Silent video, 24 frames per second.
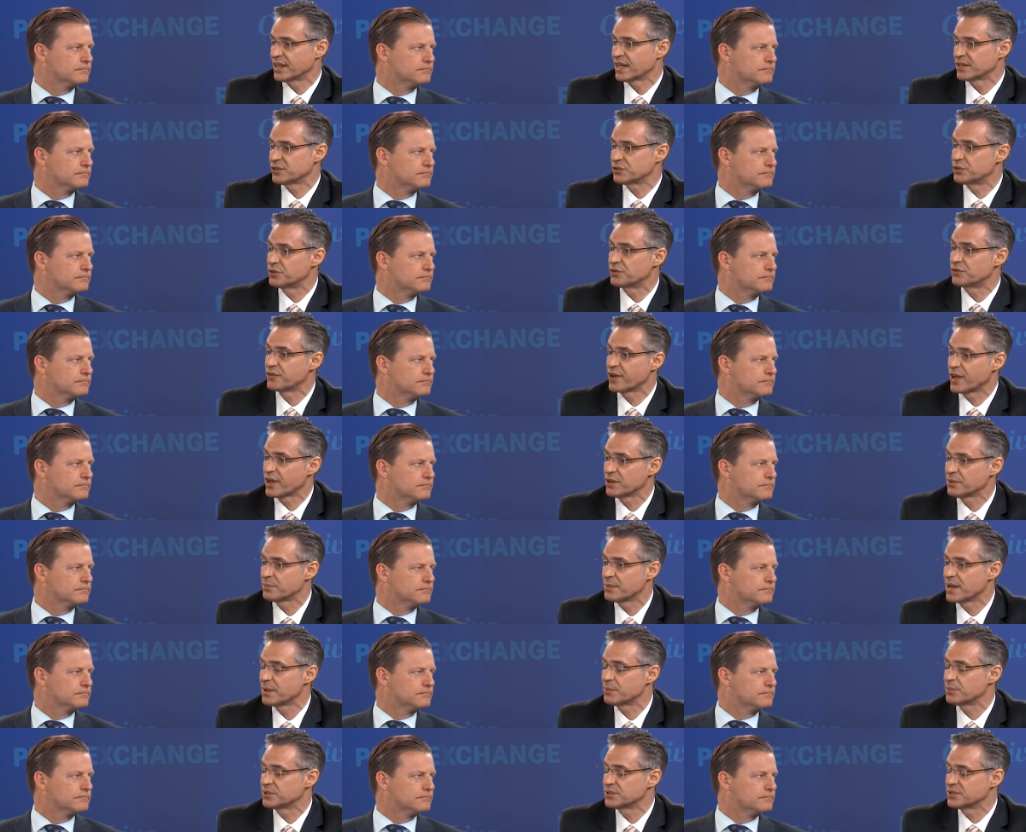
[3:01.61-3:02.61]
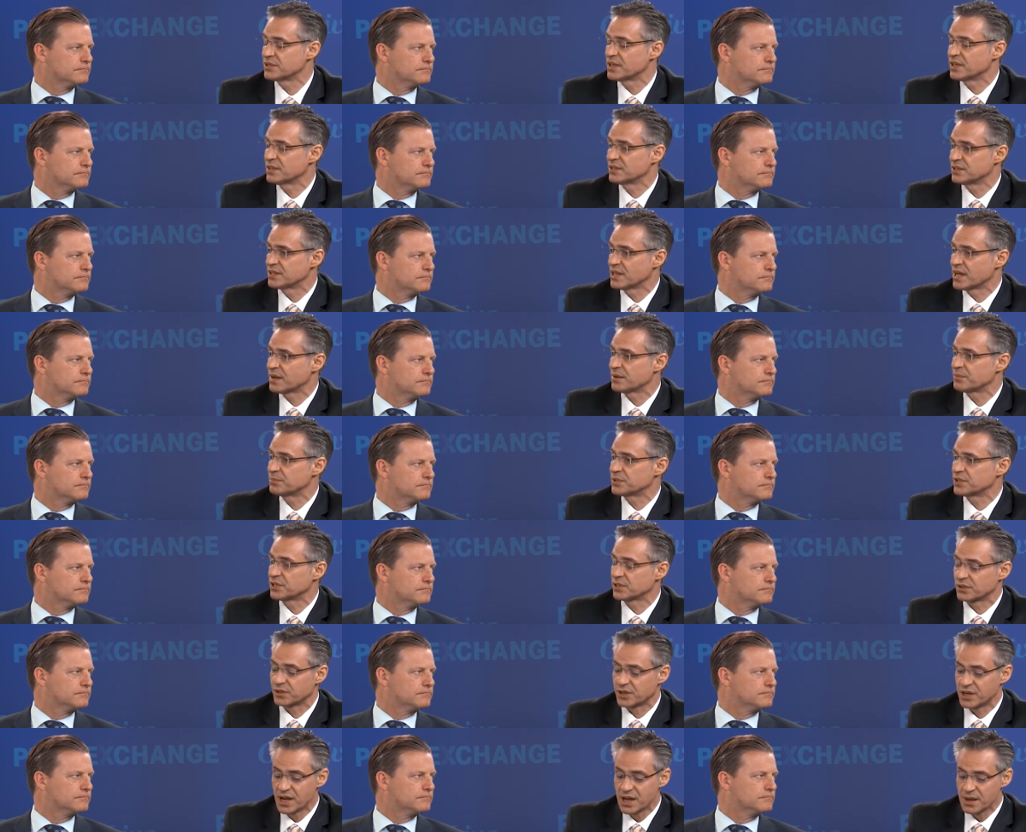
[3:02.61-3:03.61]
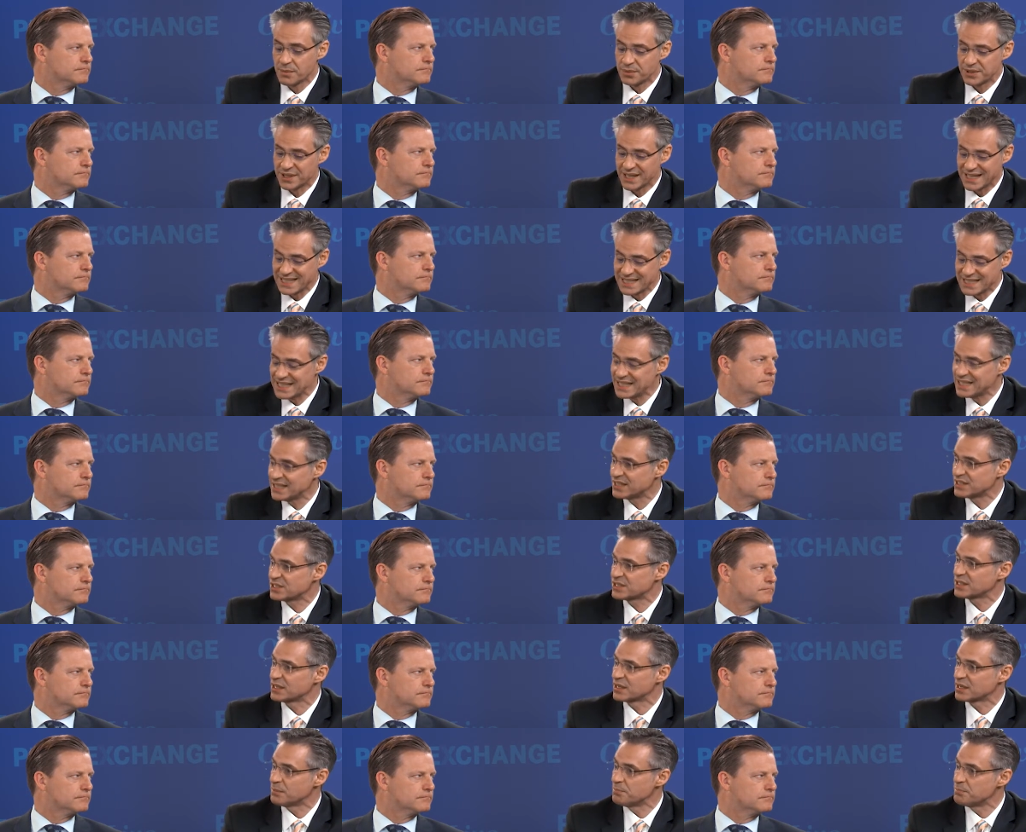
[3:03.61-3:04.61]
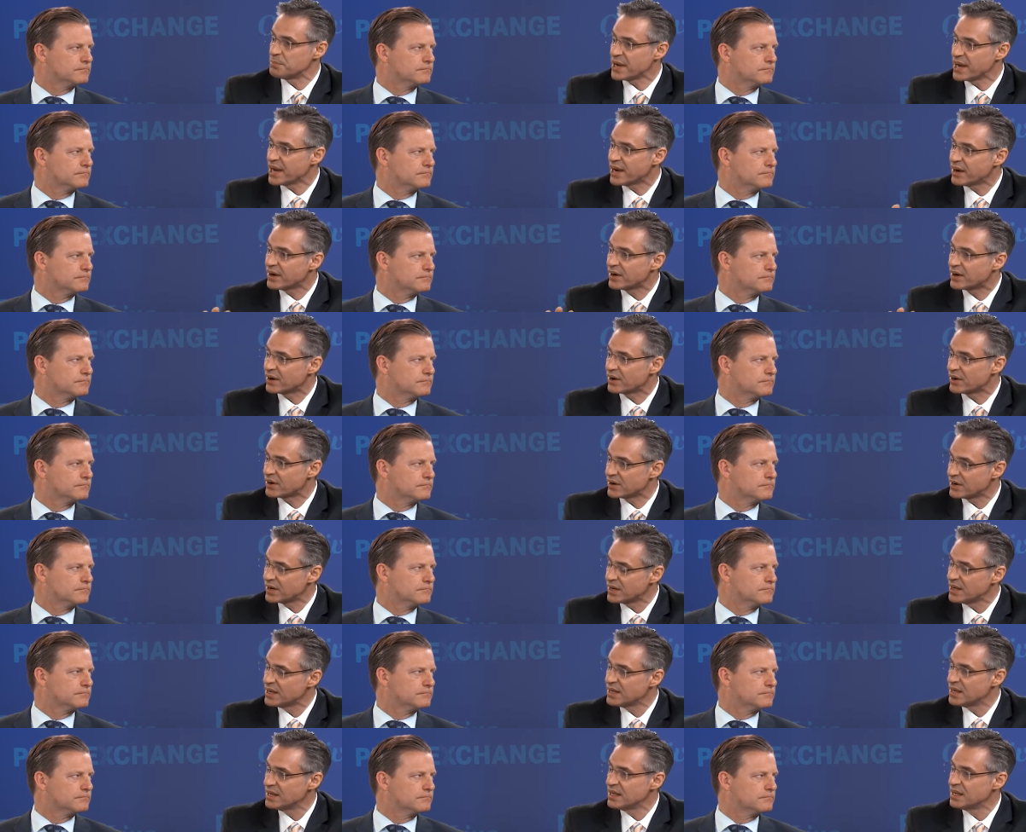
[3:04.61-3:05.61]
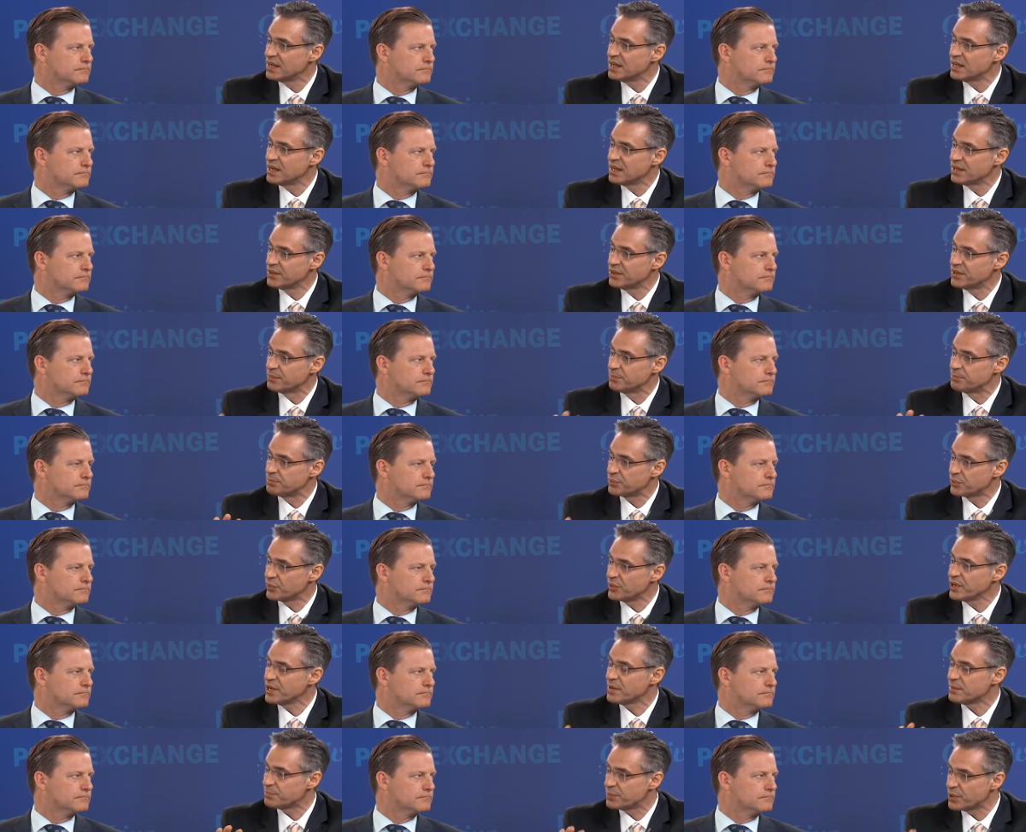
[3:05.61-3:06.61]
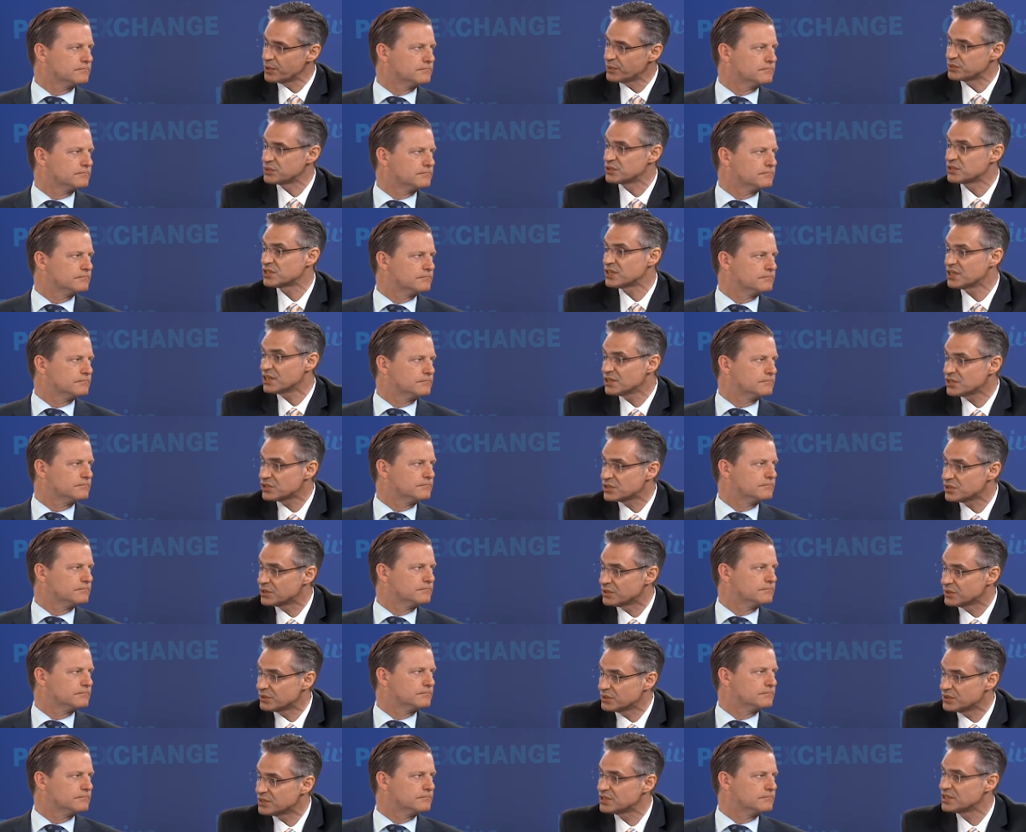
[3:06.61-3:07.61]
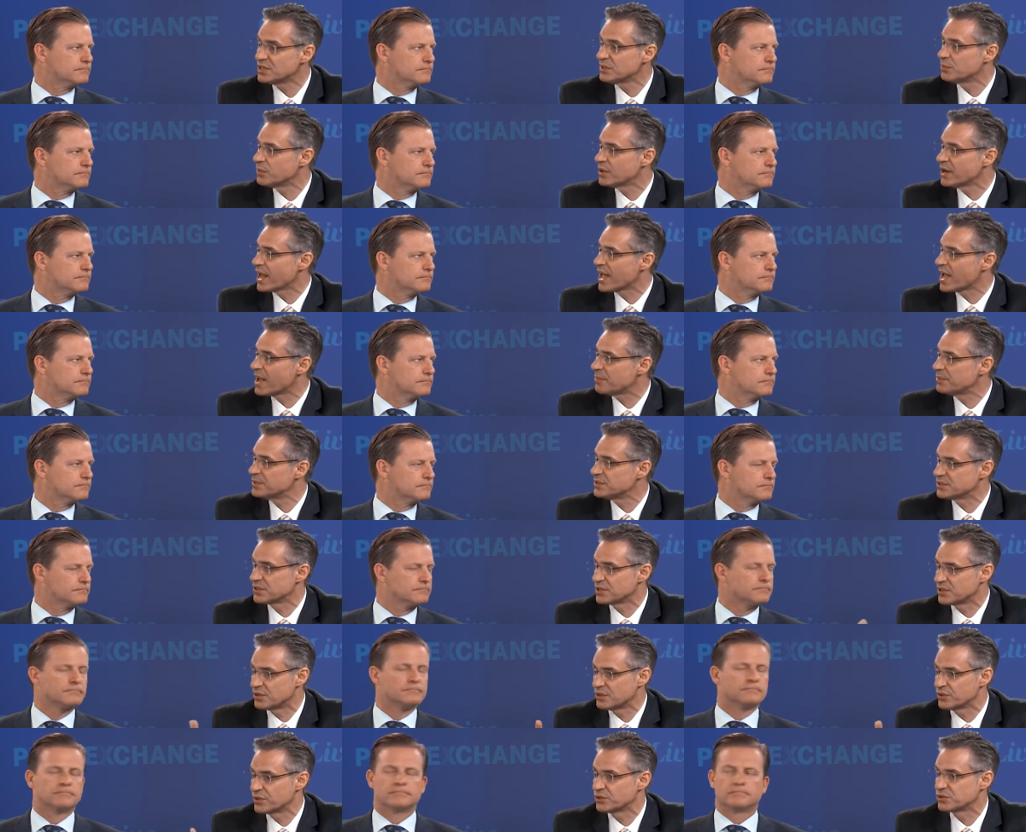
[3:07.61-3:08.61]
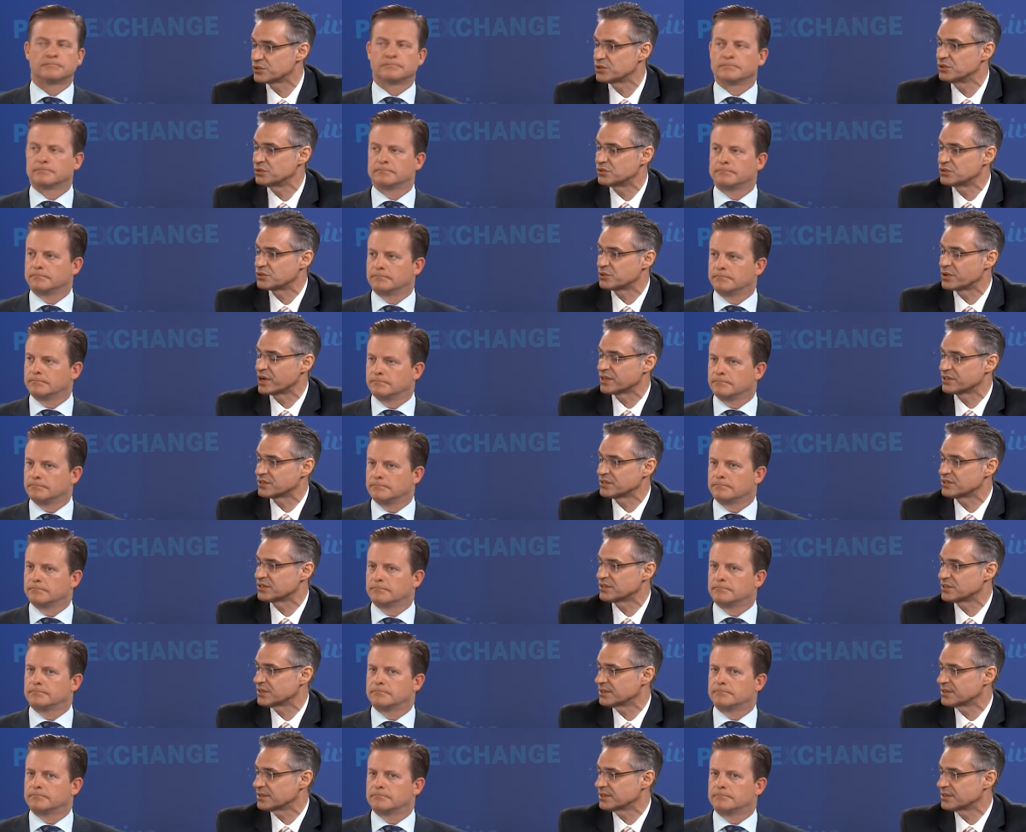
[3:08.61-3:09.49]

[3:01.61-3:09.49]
Speaker 1: that durvalumab was, is that particular. But the idea is to compare the pre and post tissue to right. see what happens under those two stresses.